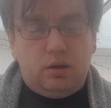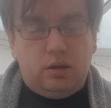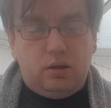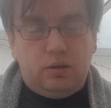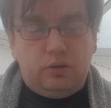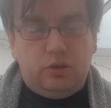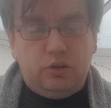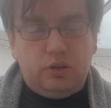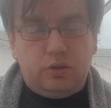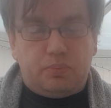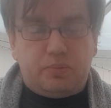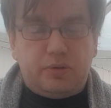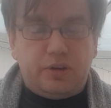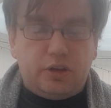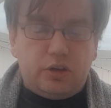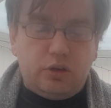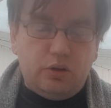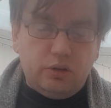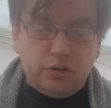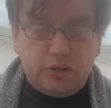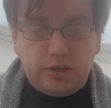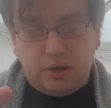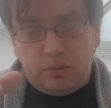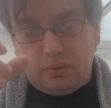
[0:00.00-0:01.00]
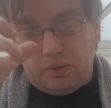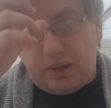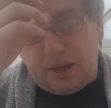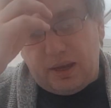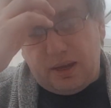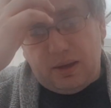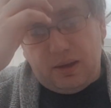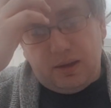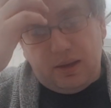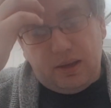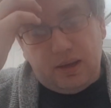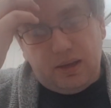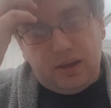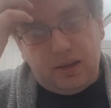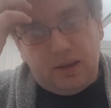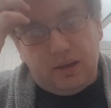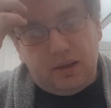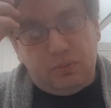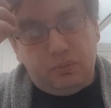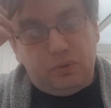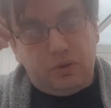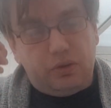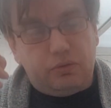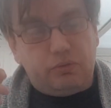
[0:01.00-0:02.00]
The other pretty cool thing with that,
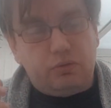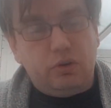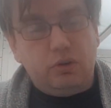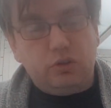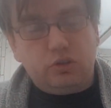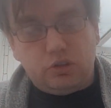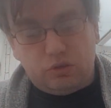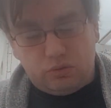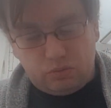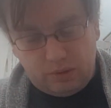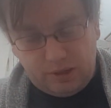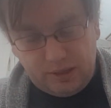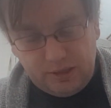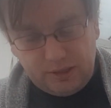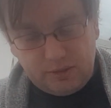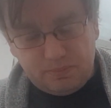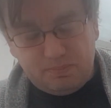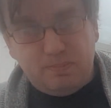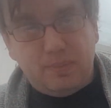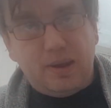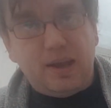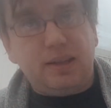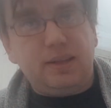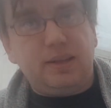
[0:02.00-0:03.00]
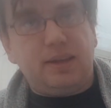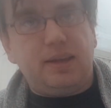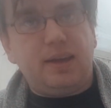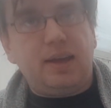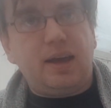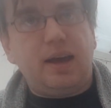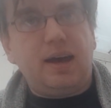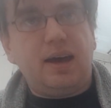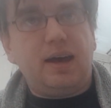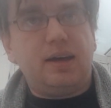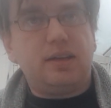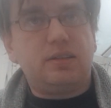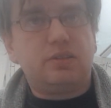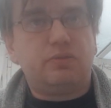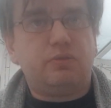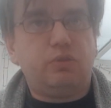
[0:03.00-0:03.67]
with the rules as well, is melee has